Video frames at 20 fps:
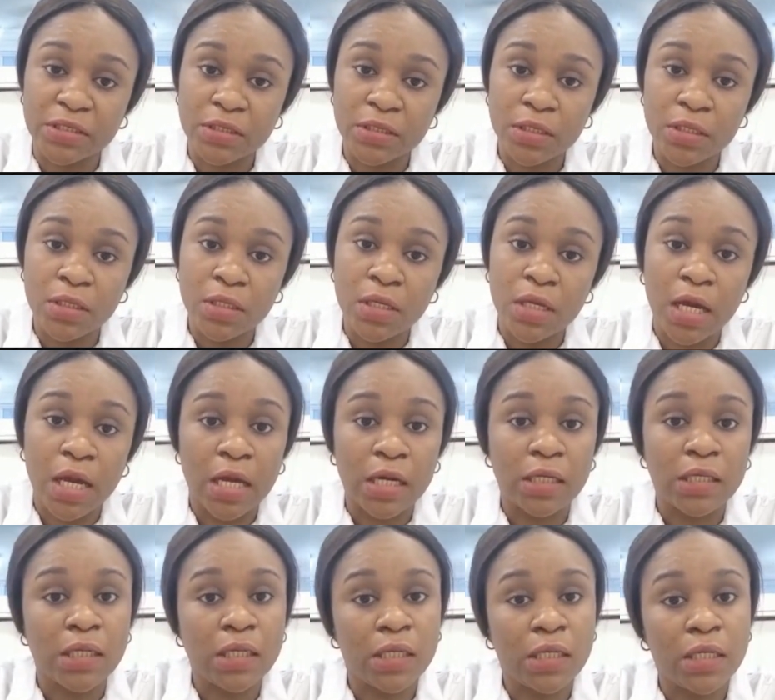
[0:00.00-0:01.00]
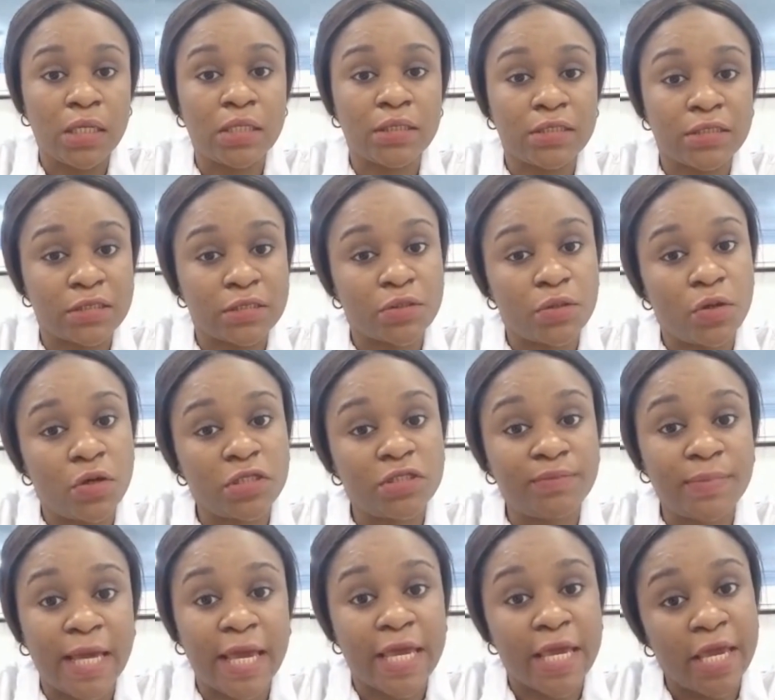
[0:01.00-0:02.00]
It is
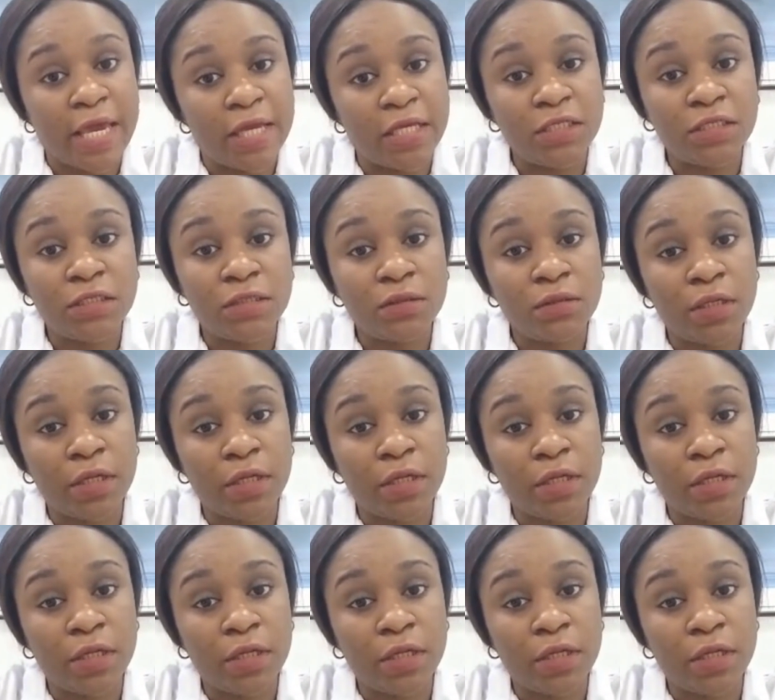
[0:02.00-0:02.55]
caused by age.